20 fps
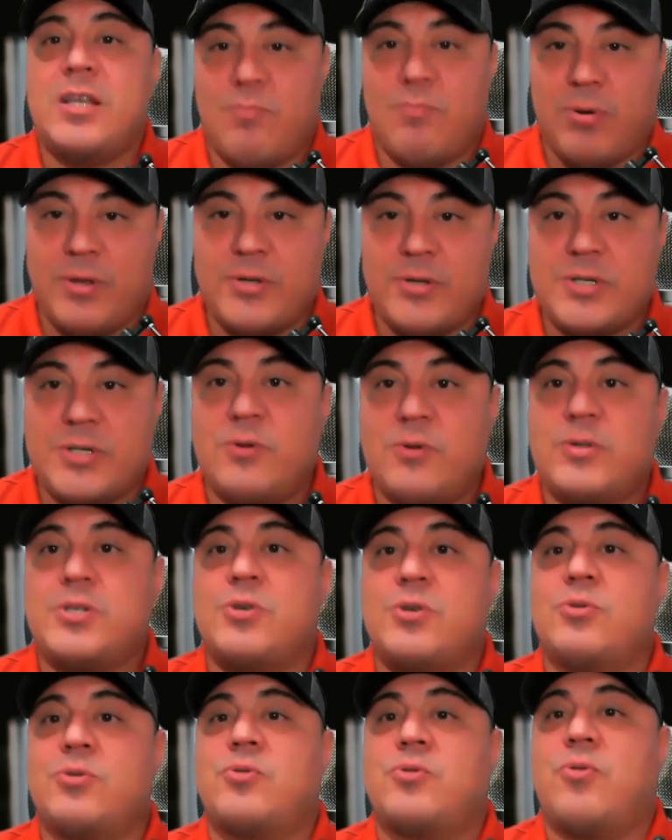brother so and
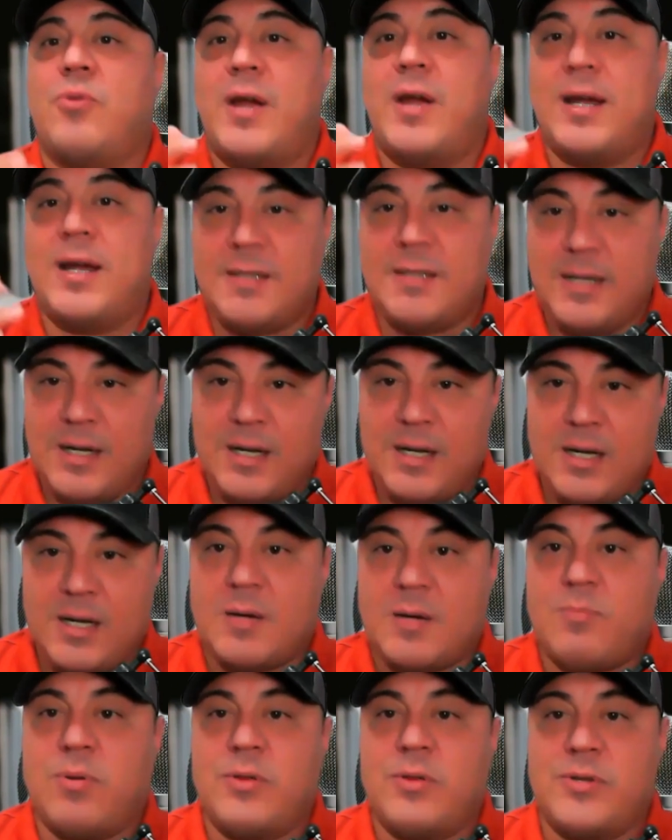so is correct
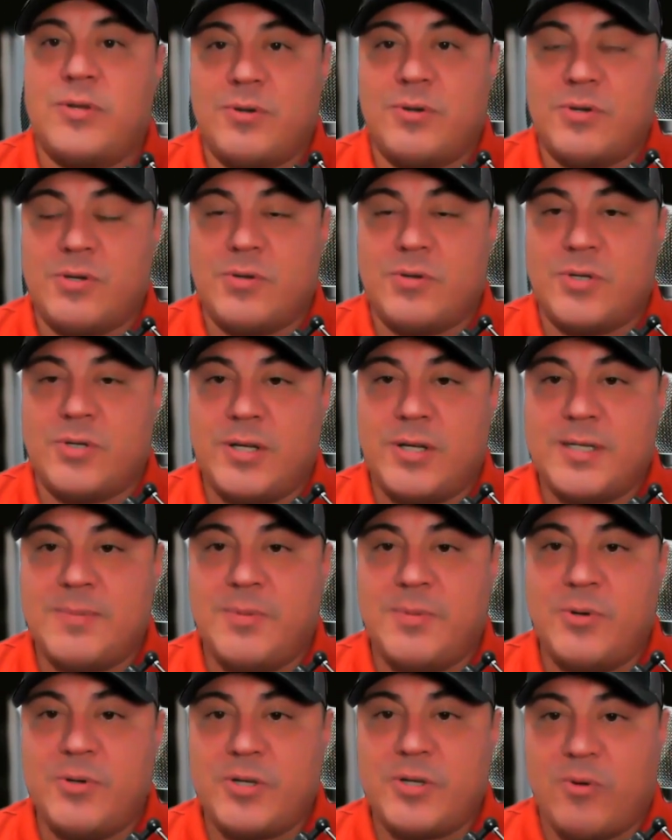brother so and so's
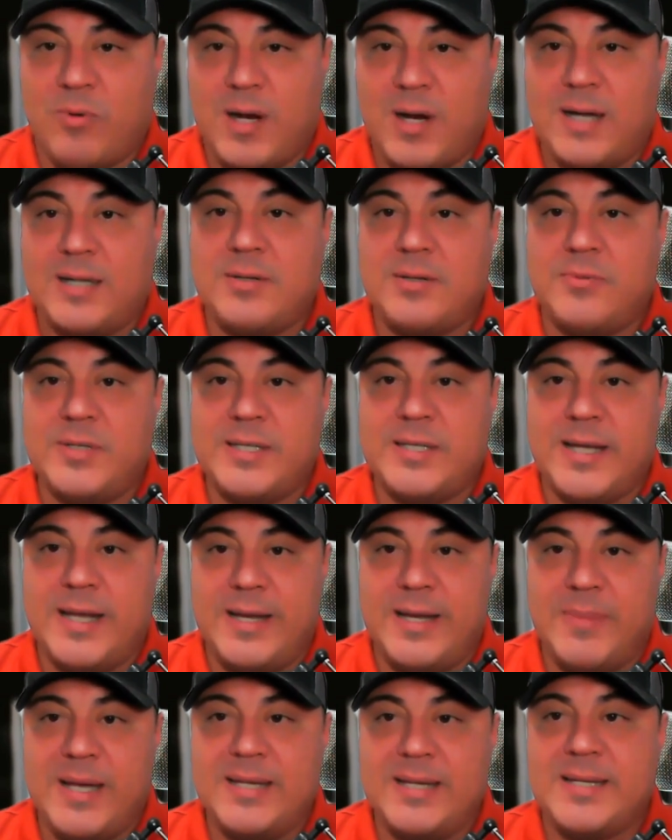testimony is correct and we say
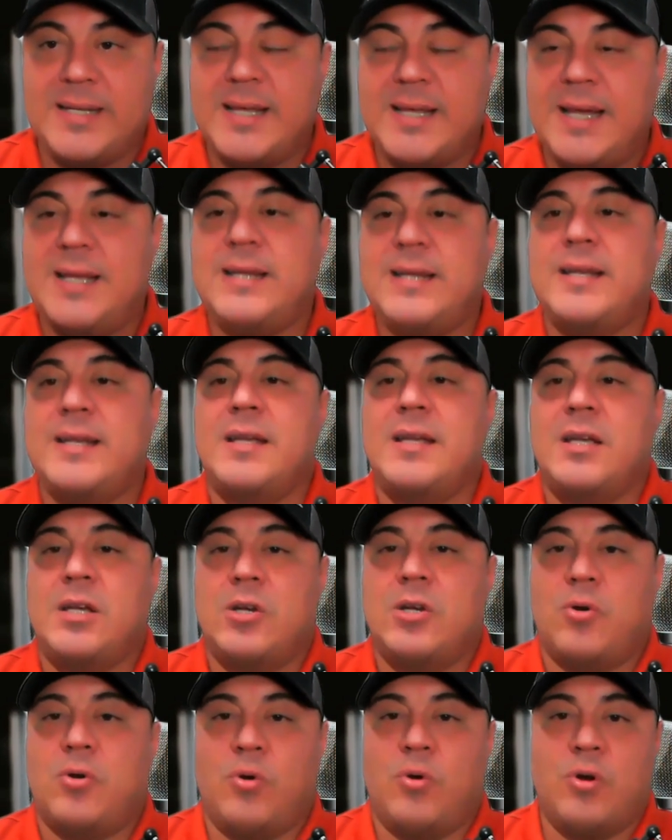amen to that
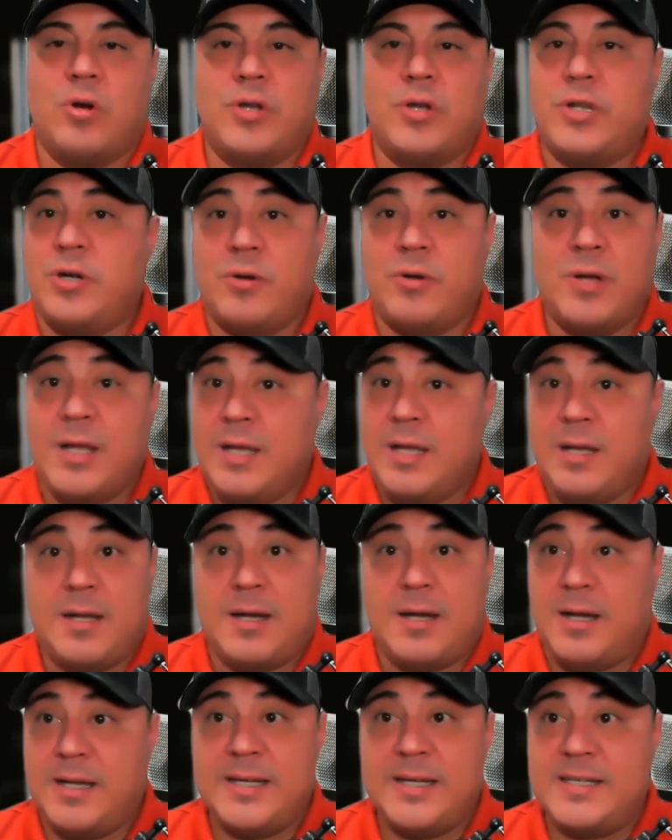or you know
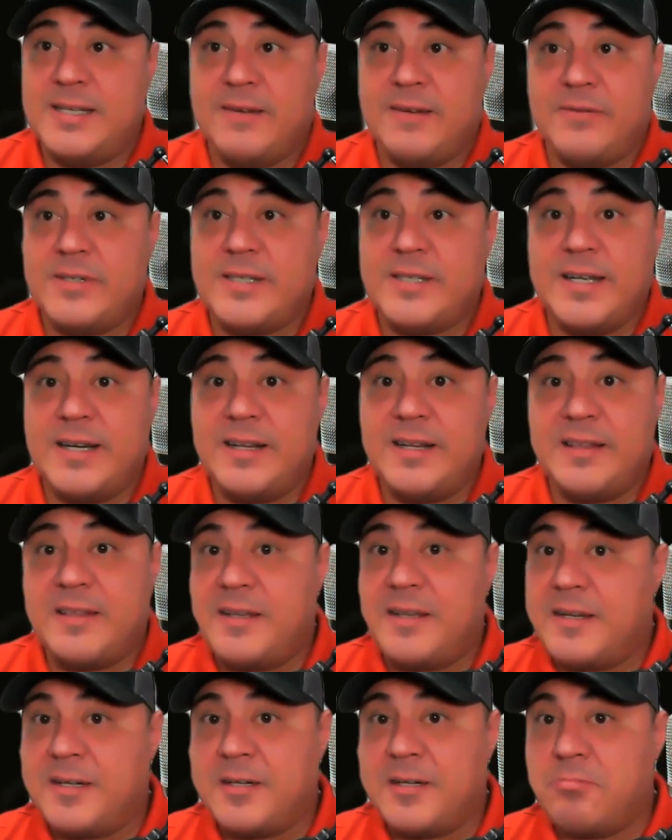uh, he's never said
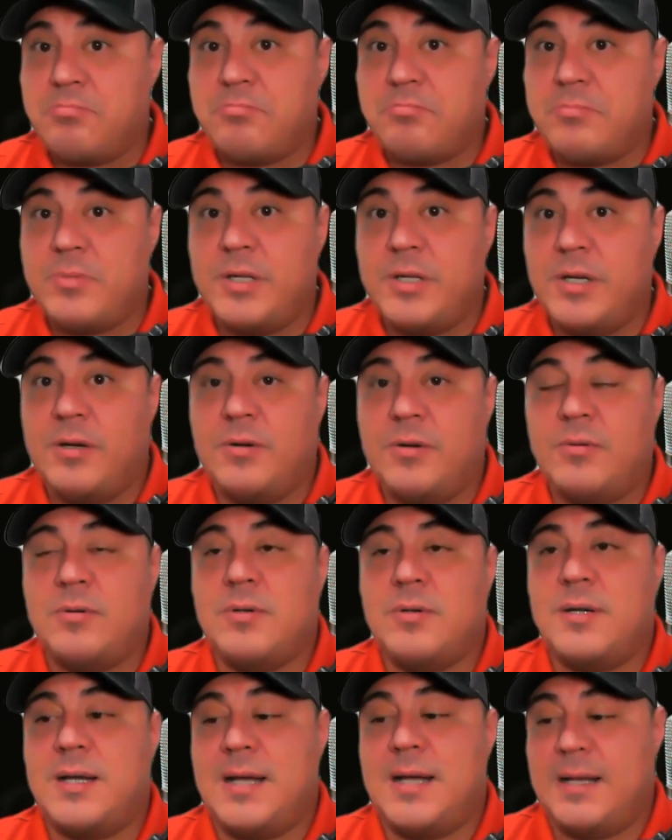anything you know
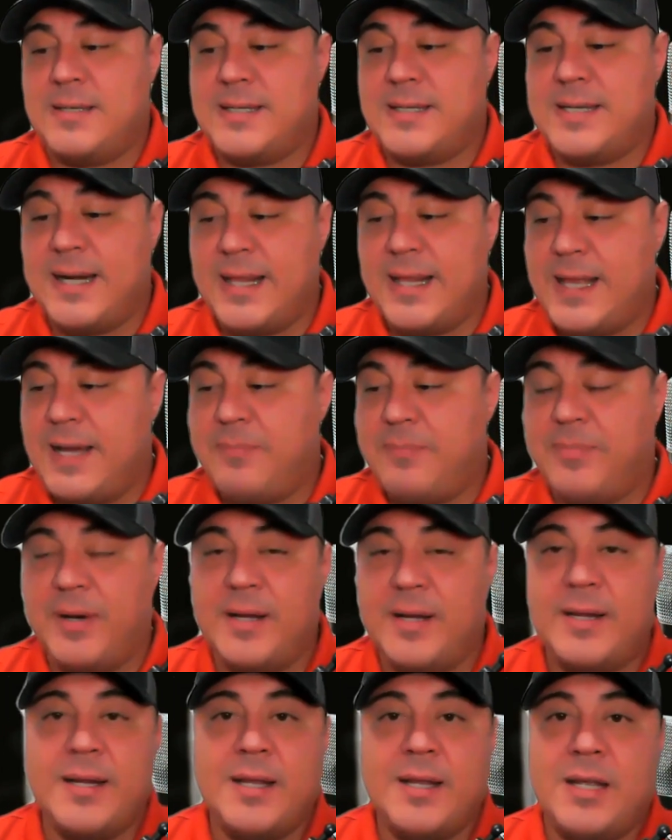outside of that.
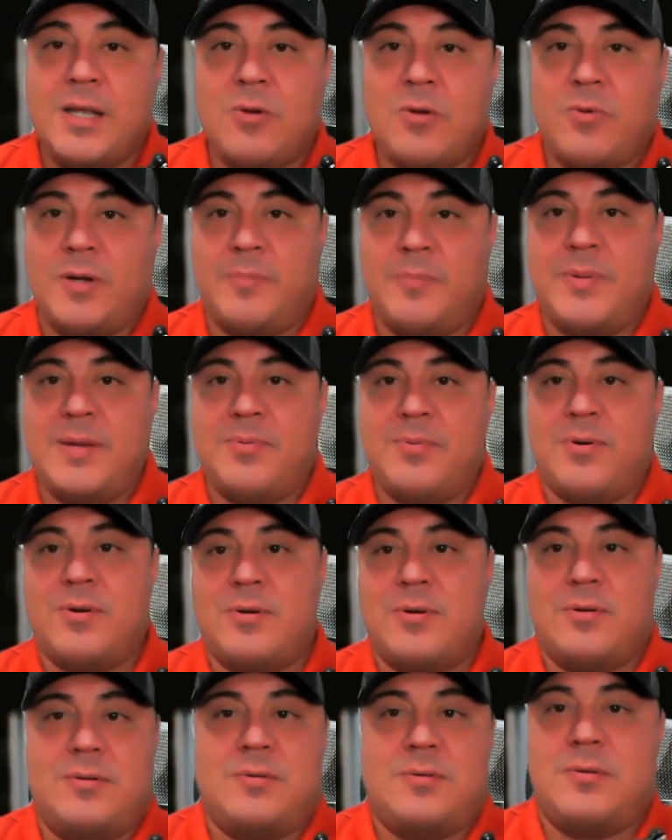But when
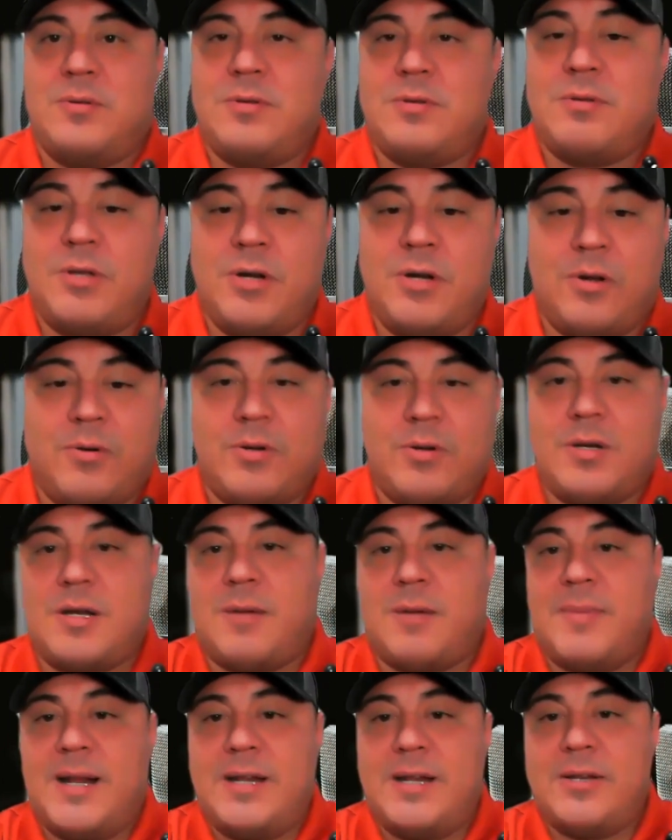people, you know,
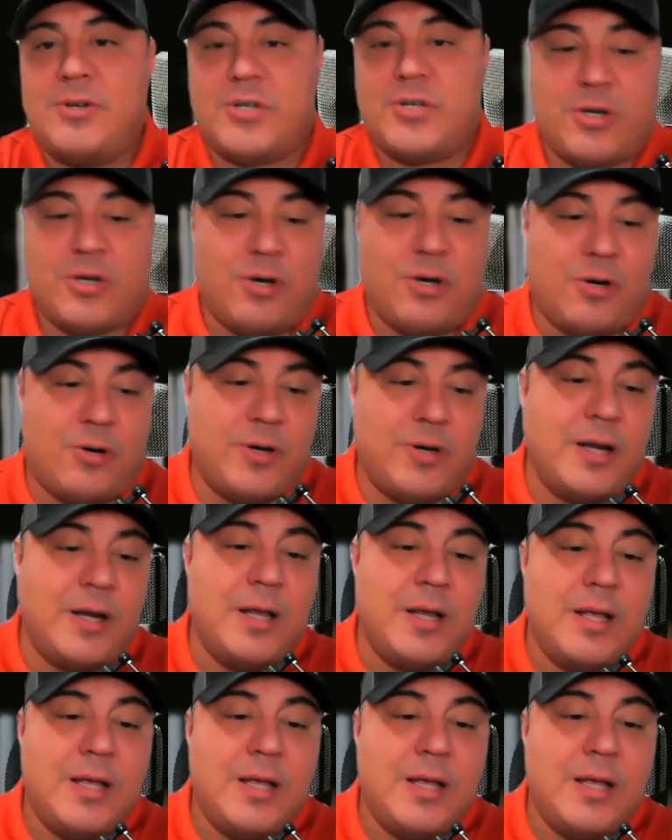coming on your show and